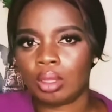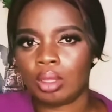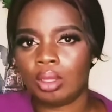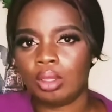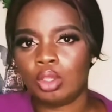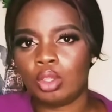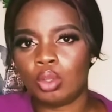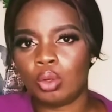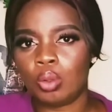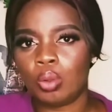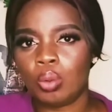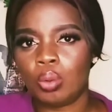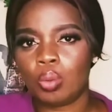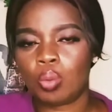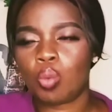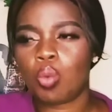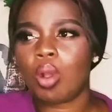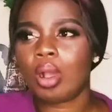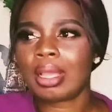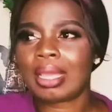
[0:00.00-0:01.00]

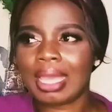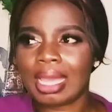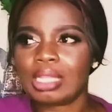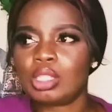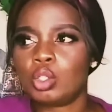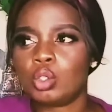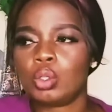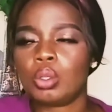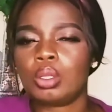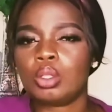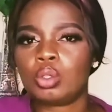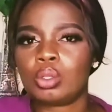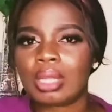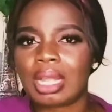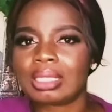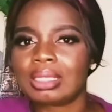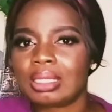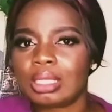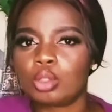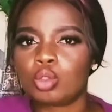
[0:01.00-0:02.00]
What gets you into that
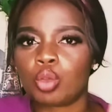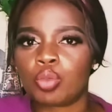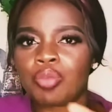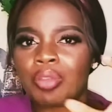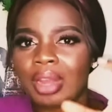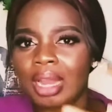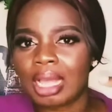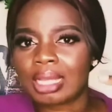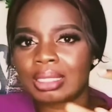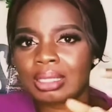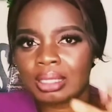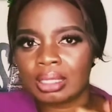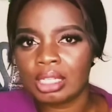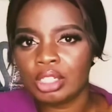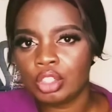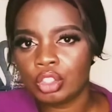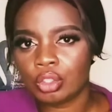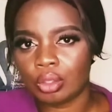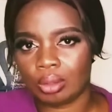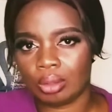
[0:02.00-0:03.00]
state of
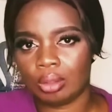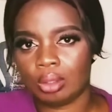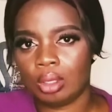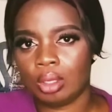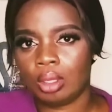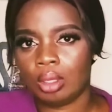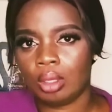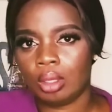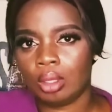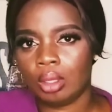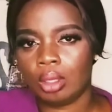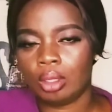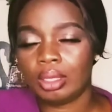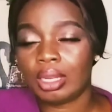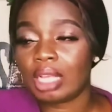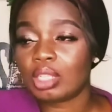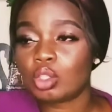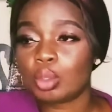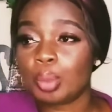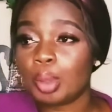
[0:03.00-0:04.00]
relaxation. There are
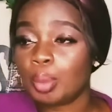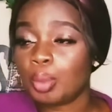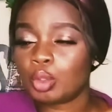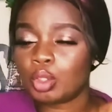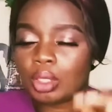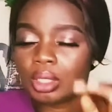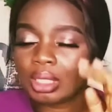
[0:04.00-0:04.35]
some people just